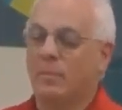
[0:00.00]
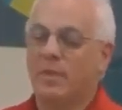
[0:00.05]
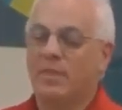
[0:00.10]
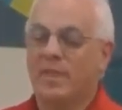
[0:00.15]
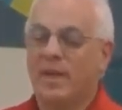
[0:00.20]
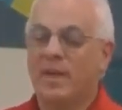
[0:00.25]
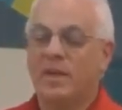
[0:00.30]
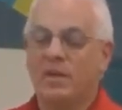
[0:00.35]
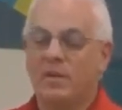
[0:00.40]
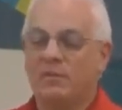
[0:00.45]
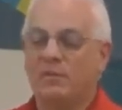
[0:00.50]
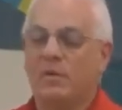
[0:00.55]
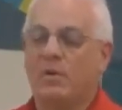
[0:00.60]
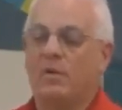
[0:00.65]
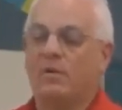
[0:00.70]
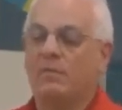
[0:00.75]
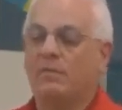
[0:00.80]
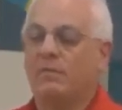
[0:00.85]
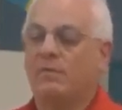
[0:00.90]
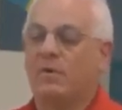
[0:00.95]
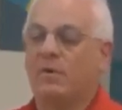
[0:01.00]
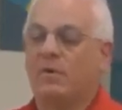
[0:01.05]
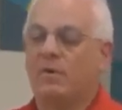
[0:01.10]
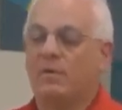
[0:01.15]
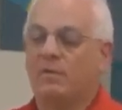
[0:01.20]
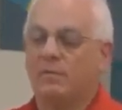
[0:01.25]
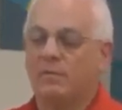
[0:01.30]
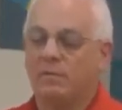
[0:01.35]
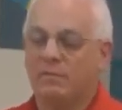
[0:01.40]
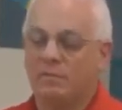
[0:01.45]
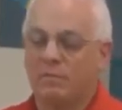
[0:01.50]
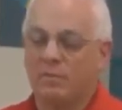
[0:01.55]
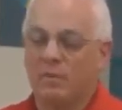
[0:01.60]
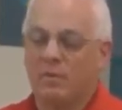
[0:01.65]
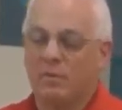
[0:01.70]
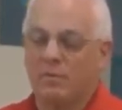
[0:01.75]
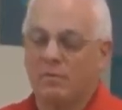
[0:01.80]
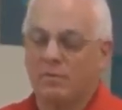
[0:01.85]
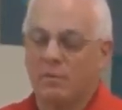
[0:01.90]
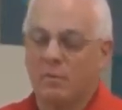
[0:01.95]
We thank you for, for,
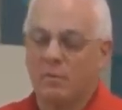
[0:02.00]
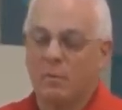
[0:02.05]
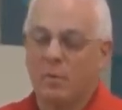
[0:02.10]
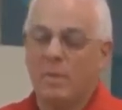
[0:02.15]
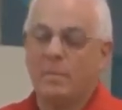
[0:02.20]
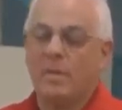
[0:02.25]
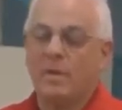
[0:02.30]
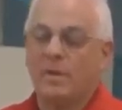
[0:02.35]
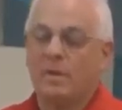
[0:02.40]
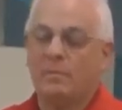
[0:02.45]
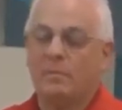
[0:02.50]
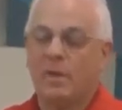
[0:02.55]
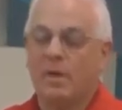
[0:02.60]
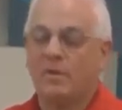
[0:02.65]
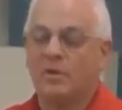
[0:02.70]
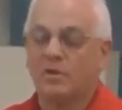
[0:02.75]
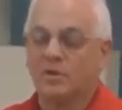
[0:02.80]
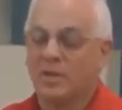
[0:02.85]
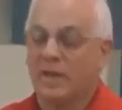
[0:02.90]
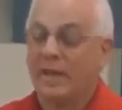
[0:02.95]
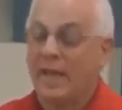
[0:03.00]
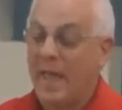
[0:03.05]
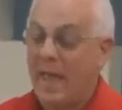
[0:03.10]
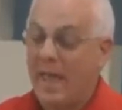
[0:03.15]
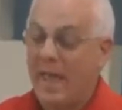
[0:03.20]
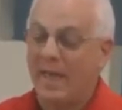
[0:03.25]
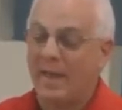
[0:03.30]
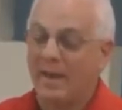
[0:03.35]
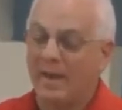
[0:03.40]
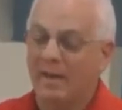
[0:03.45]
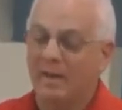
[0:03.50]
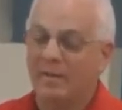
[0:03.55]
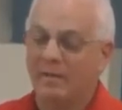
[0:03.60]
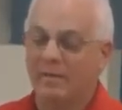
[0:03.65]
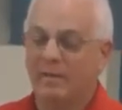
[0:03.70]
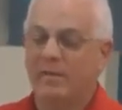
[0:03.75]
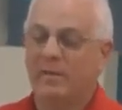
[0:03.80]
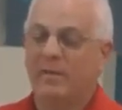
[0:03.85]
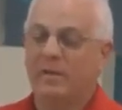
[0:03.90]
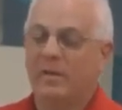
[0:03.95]
for, for women and mothers like
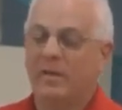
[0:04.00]
Hannah